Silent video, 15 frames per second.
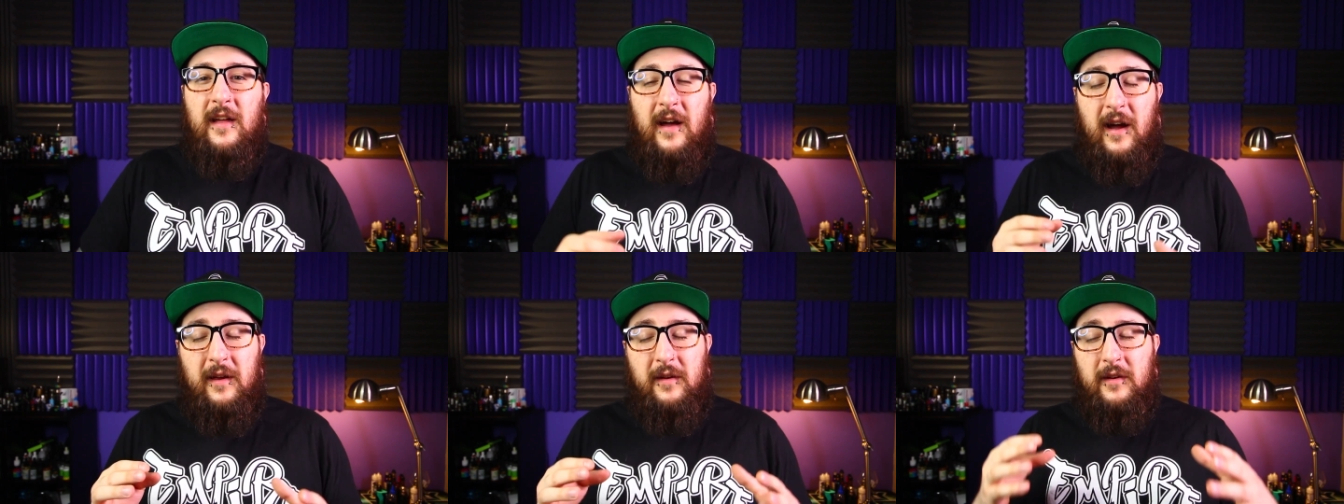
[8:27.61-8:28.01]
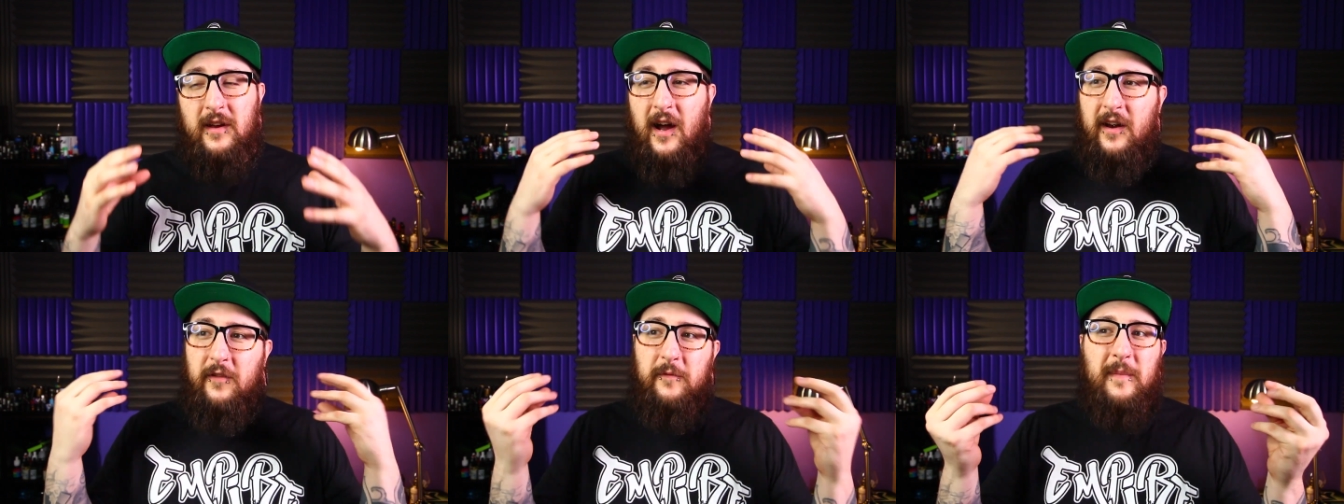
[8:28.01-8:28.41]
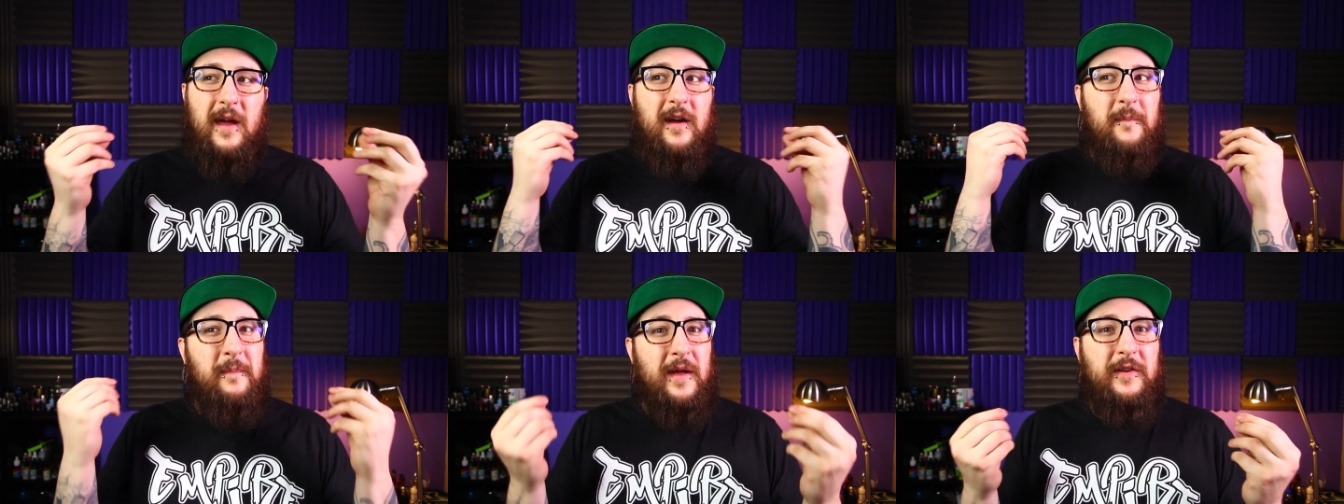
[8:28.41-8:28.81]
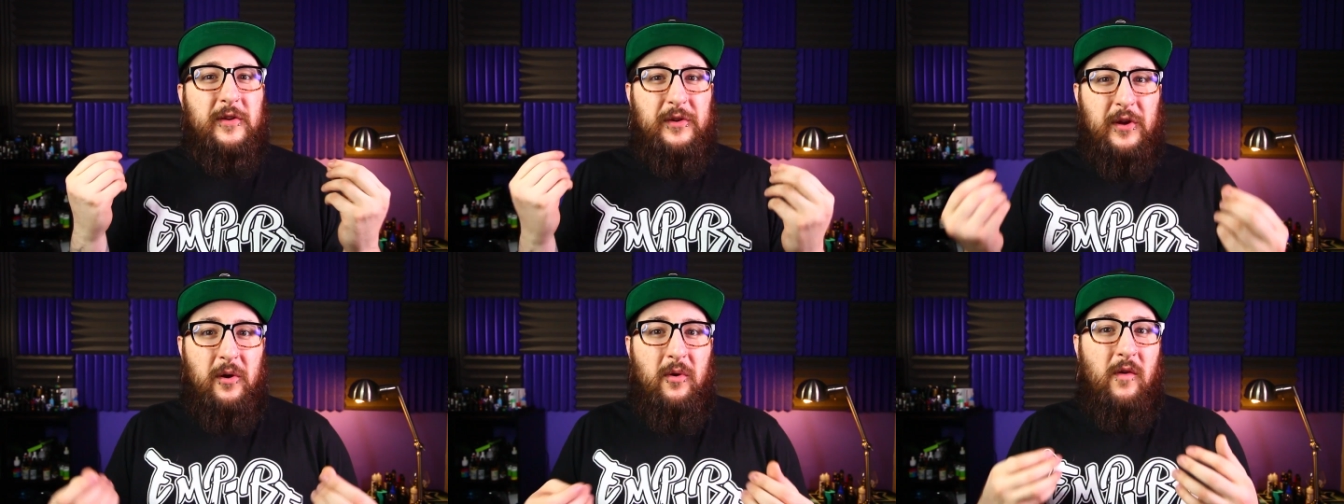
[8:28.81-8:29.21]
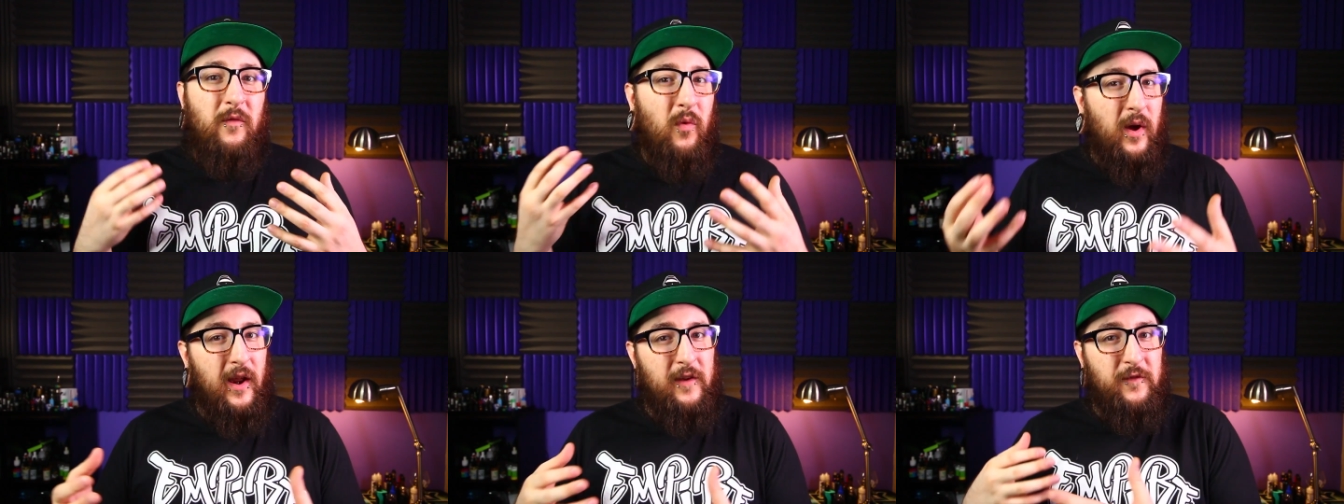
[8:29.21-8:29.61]
I kind of make a mental note
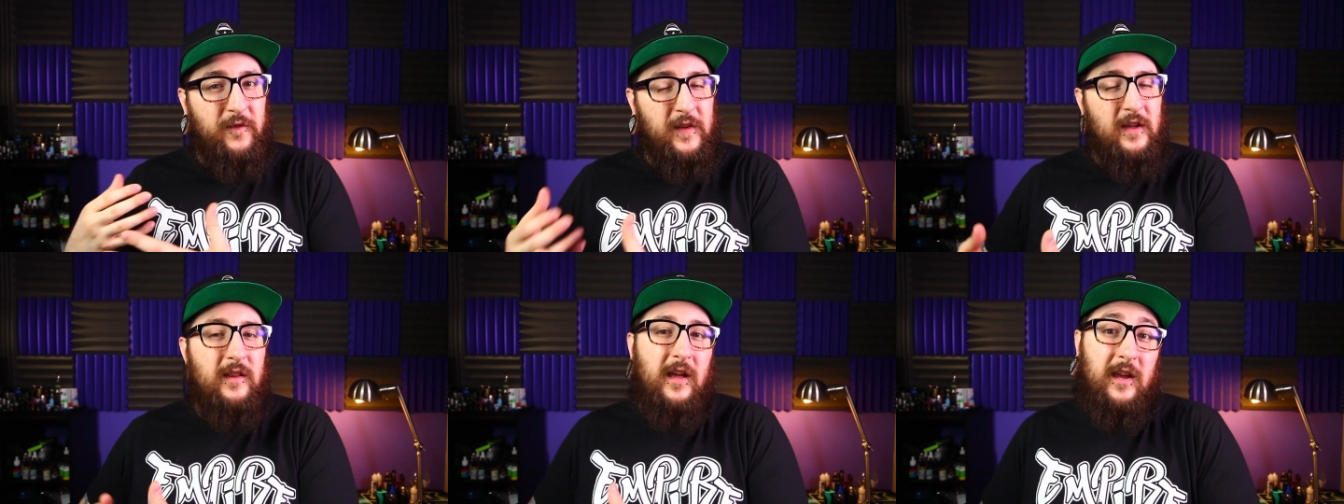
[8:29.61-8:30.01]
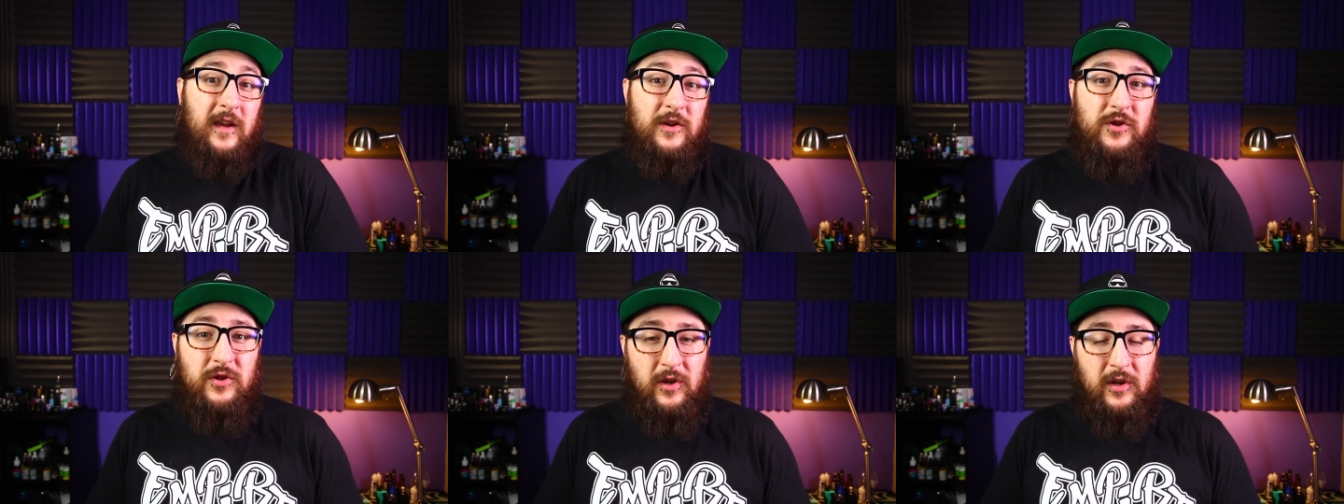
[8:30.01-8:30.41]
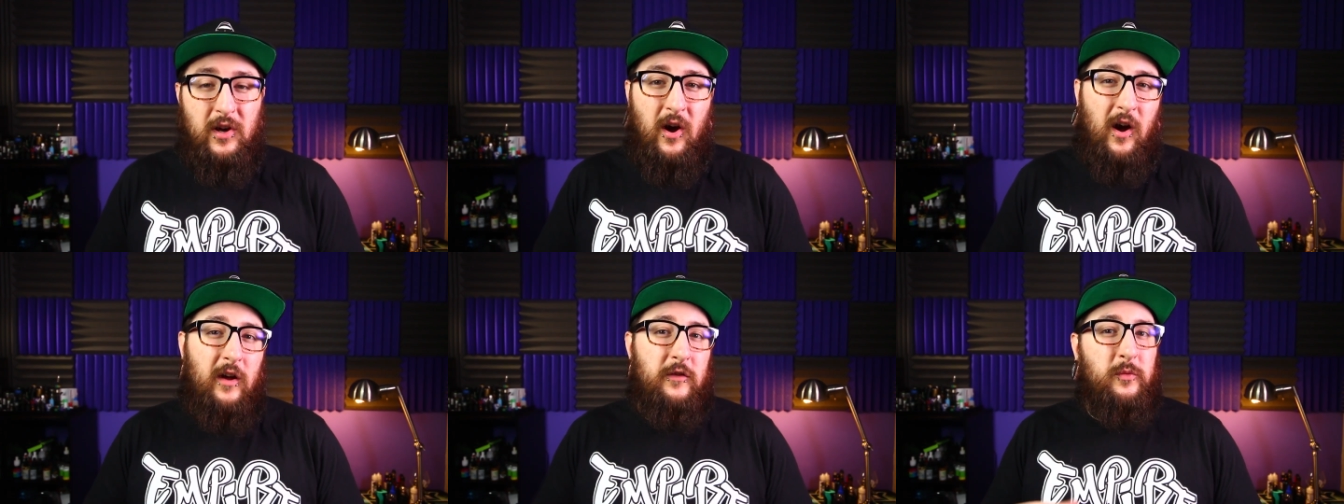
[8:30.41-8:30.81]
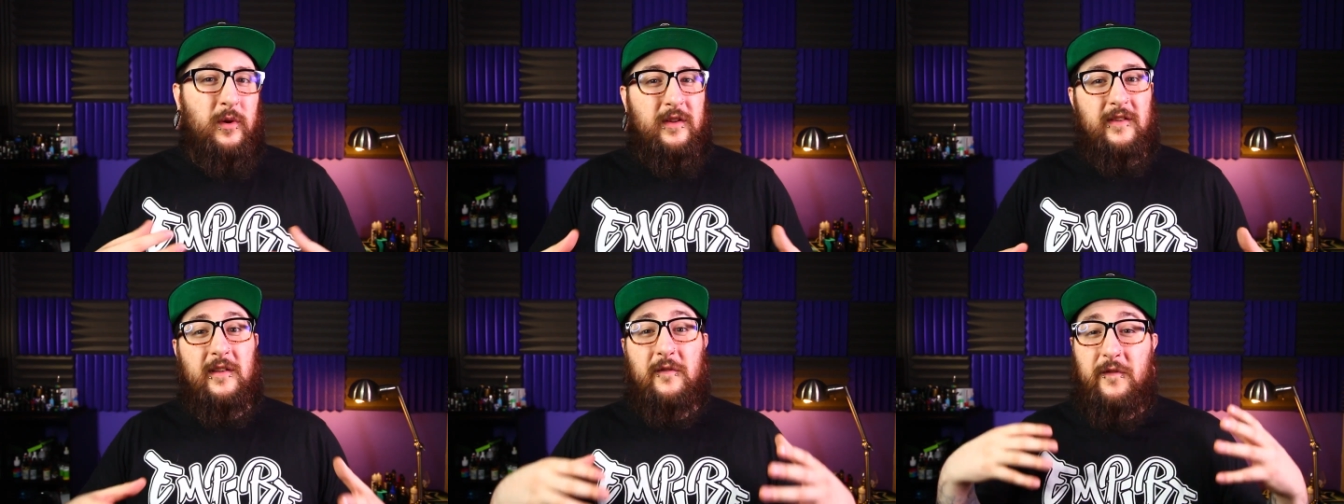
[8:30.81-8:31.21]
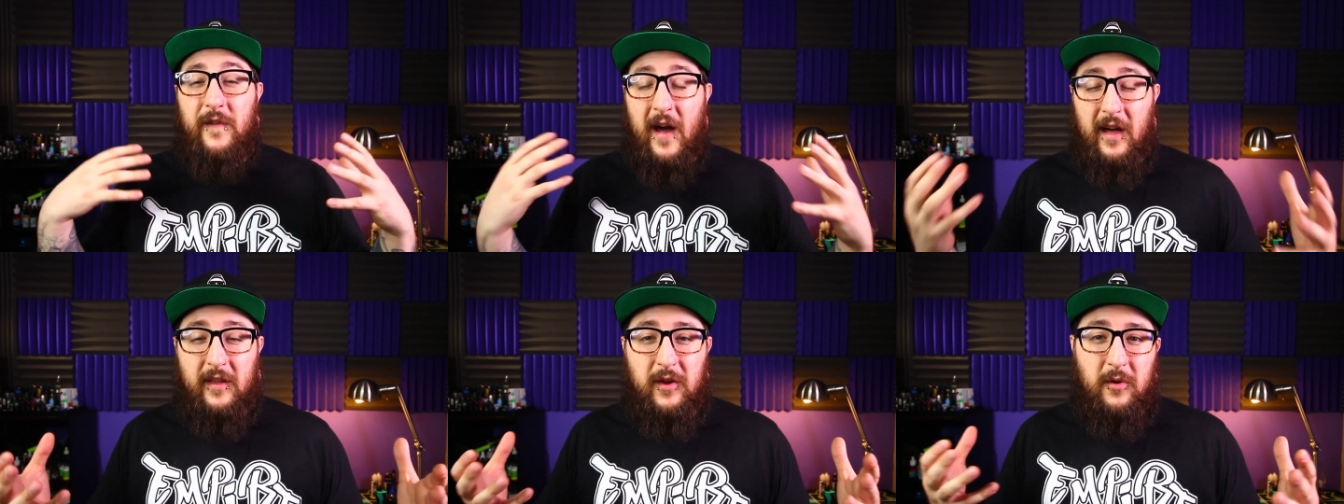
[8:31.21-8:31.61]
of what I feel like it should cost, what's the
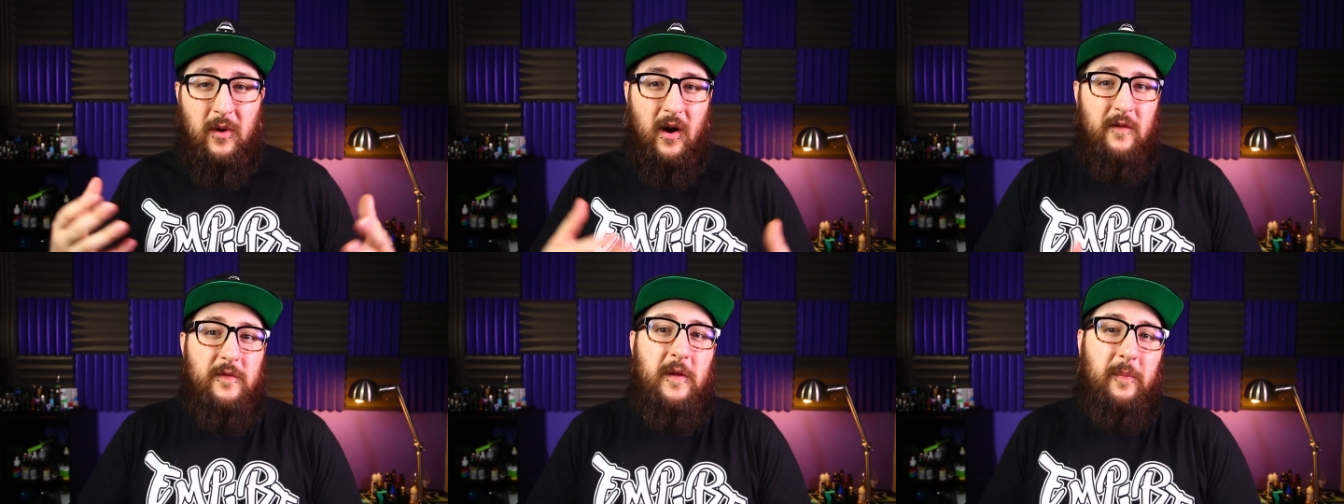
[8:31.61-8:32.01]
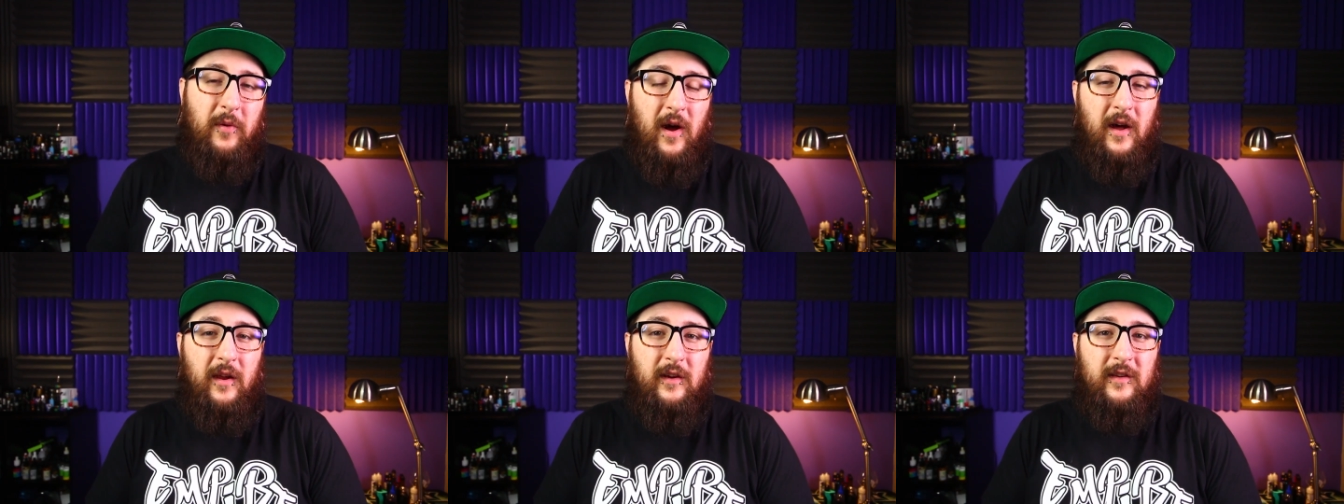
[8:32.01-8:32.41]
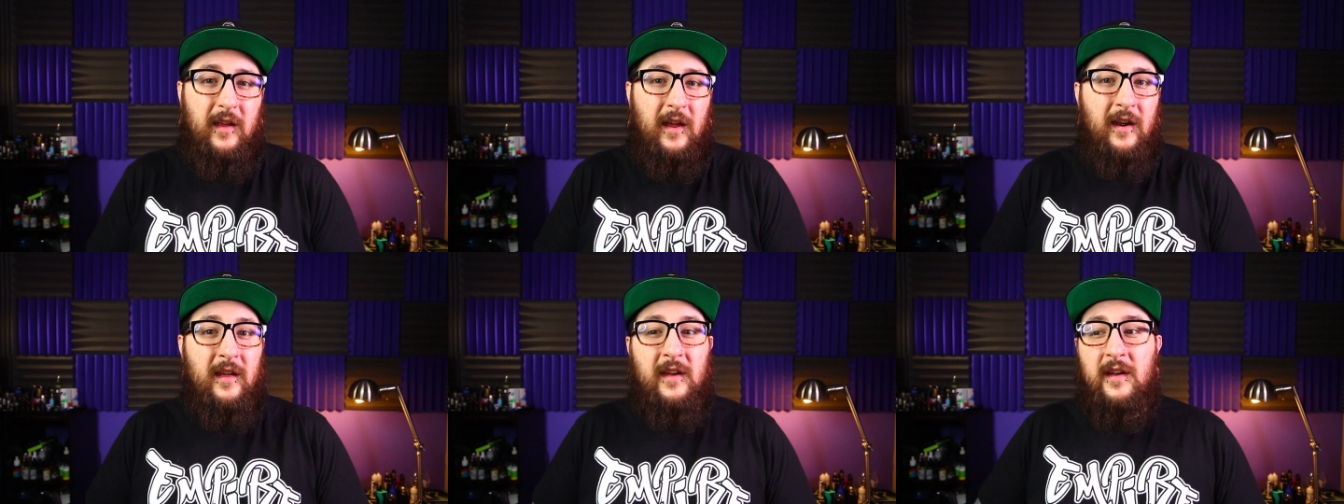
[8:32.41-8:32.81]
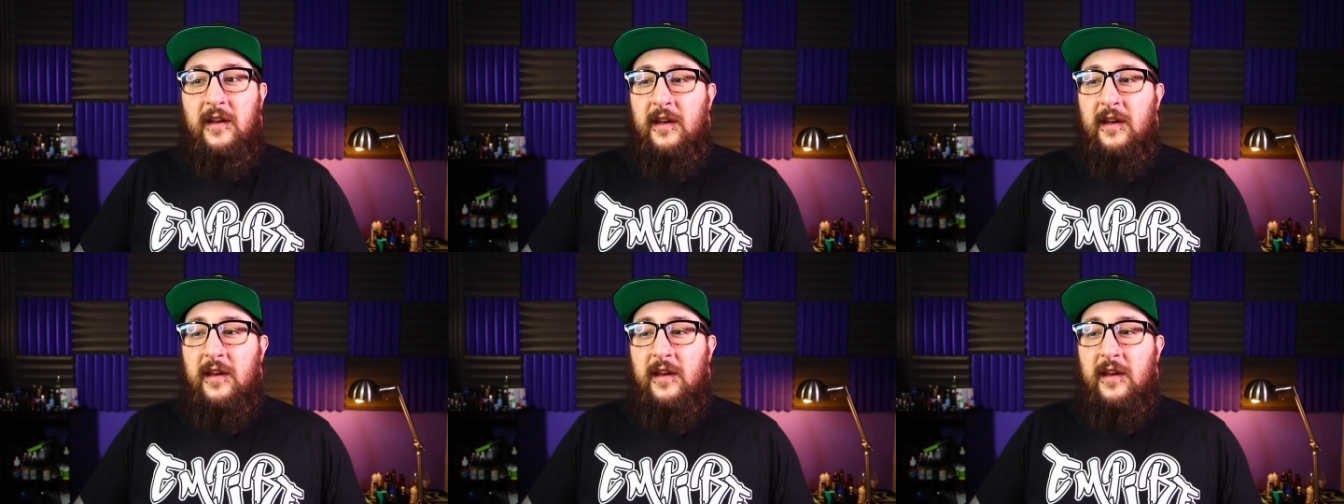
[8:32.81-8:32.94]
value of the product, and